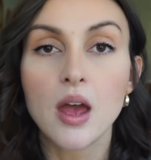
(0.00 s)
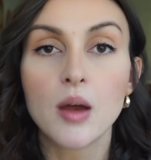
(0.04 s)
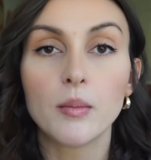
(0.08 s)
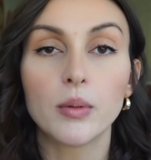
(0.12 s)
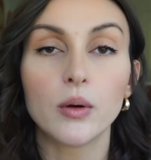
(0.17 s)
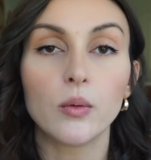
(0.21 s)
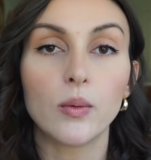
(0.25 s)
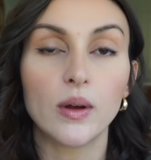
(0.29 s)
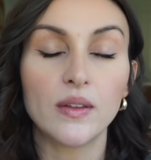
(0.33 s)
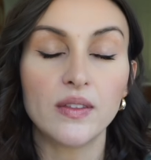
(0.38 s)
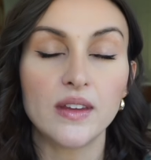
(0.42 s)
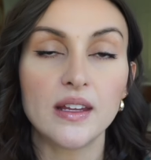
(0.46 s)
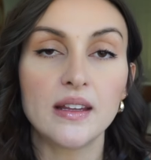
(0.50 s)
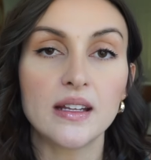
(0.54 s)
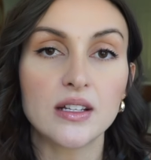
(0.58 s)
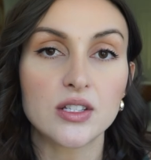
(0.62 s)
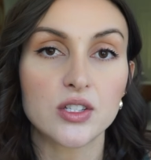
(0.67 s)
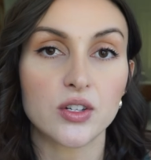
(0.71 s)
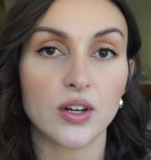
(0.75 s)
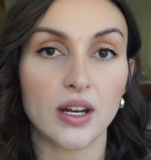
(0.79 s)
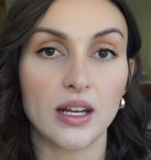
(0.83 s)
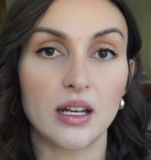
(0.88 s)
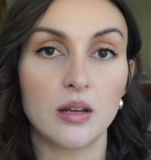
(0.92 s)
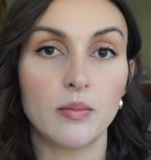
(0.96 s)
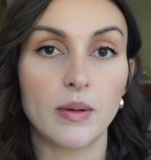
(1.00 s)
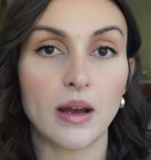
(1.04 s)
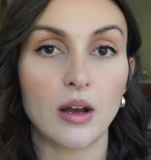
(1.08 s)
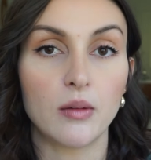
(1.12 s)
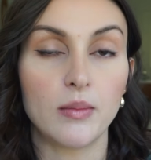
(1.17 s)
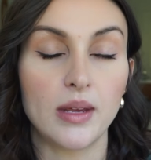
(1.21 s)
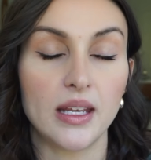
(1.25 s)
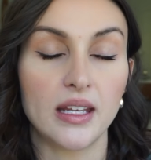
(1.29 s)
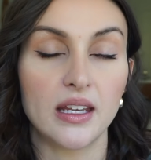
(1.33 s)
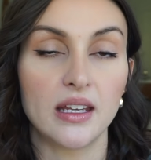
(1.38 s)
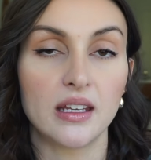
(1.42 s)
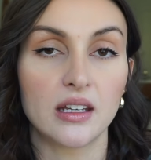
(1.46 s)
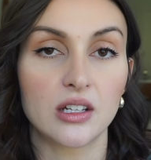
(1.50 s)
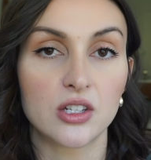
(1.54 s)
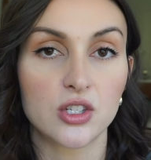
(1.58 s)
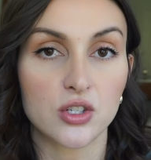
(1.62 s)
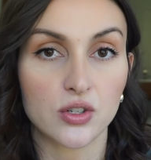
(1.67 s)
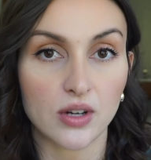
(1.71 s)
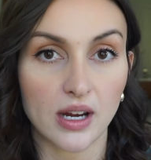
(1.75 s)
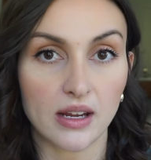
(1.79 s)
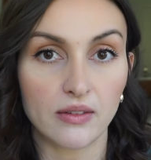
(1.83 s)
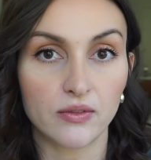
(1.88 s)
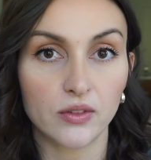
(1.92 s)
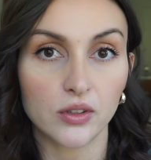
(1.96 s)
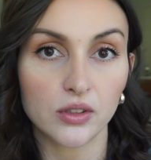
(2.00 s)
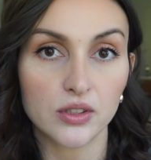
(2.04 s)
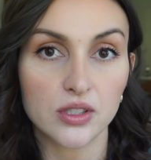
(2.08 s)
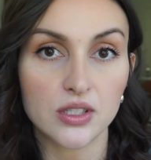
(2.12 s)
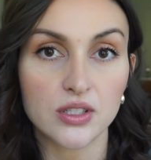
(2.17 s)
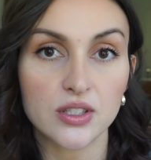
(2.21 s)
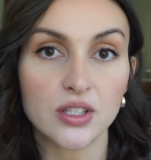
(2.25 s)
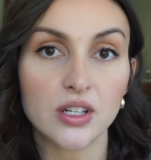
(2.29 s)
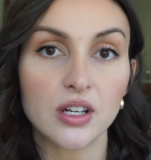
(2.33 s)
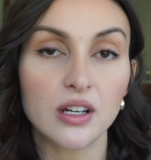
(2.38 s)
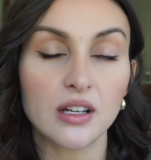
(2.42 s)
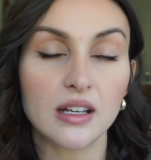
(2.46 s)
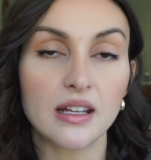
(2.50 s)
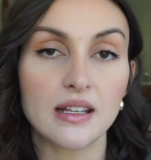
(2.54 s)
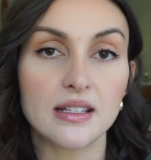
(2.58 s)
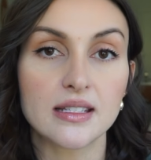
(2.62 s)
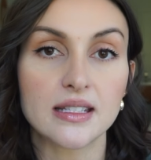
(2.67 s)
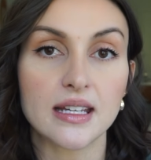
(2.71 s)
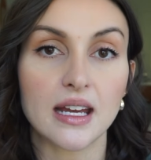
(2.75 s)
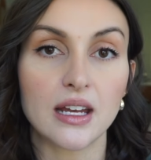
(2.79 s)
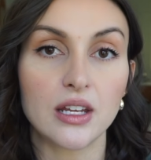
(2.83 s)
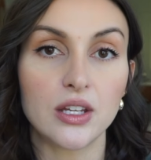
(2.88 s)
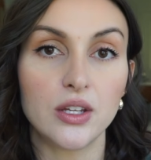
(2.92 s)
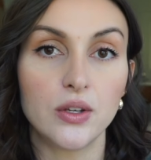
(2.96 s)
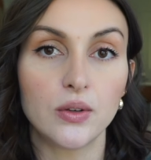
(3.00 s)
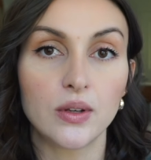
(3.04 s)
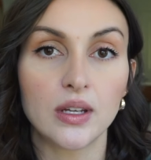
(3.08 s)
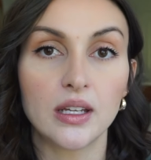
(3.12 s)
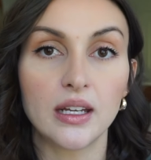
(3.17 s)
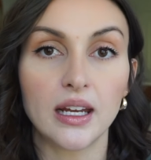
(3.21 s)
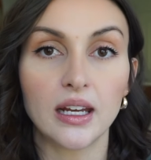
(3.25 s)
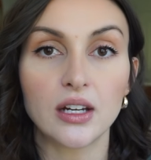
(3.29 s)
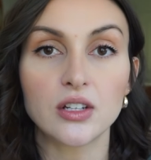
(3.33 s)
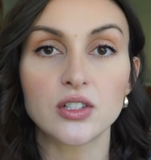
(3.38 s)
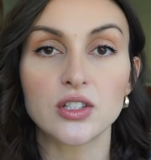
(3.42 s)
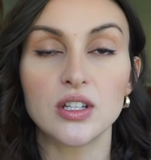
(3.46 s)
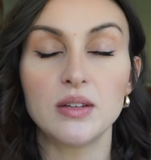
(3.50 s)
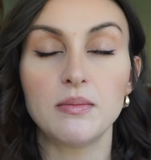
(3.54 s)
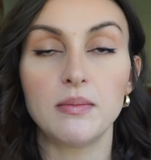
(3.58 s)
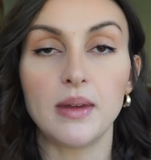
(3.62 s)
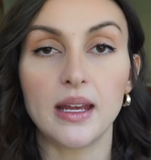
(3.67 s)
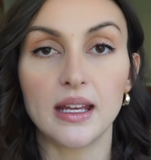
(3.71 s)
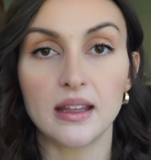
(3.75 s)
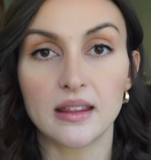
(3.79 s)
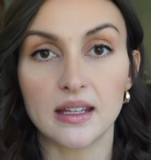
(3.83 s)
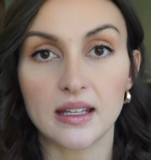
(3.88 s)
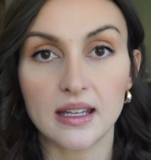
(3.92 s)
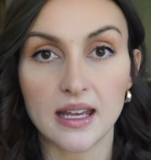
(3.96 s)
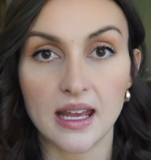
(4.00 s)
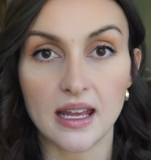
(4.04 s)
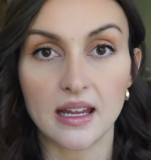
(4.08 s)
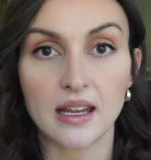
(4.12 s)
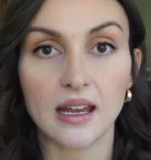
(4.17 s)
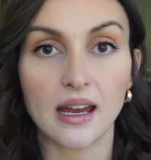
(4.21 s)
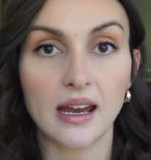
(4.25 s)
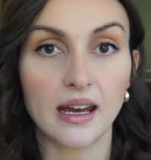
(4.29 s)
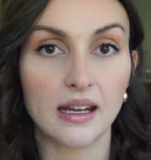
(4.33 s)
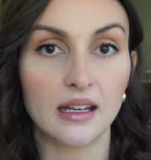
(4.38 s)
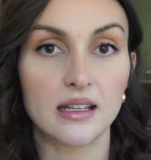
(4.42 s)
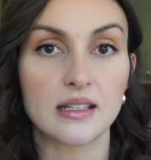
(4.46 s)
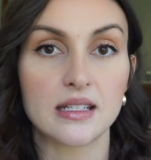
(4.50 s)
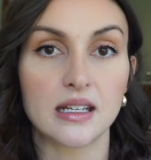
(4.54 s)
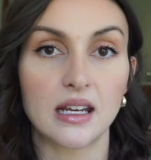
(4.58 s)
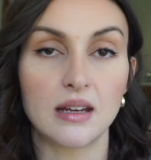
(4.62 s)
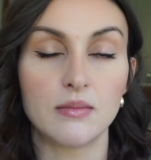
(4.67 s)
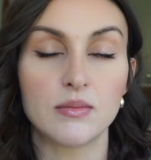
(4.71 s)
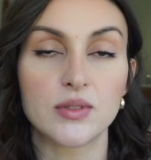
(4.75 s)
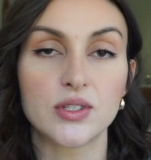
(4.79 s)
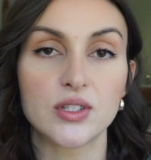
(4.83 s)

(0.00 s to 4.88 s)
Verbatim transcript: But one thing that's great about making a trifle dessert is that you can actually make the cake ahead of time.